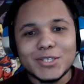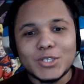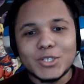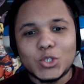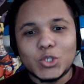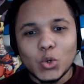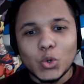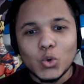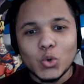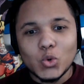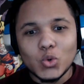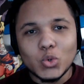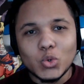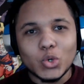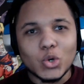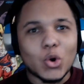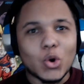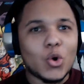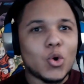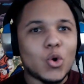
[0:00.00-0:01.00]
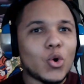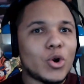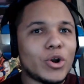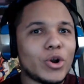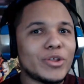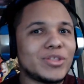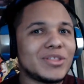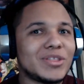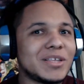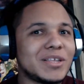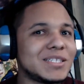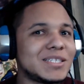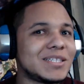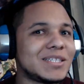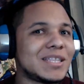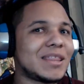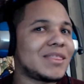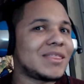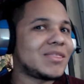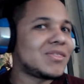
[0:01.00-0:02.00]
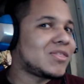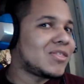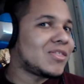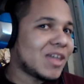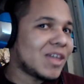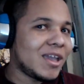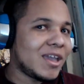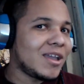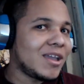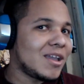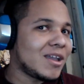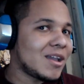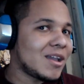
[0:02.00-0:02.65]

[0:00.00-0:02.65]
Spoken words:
dude or this thing,